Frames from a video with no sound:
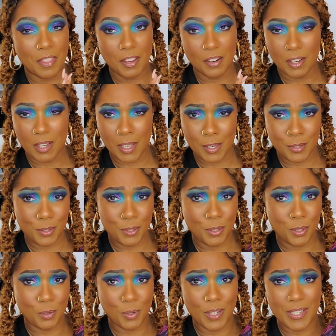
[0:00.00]
their color
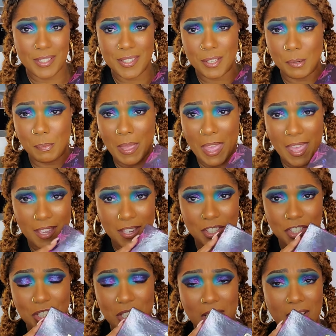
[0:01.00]
stories, their
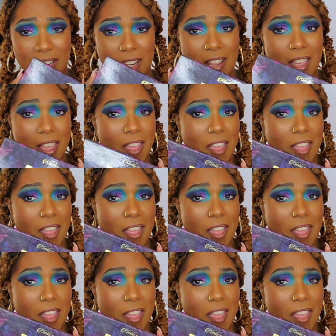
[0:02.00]
packaging,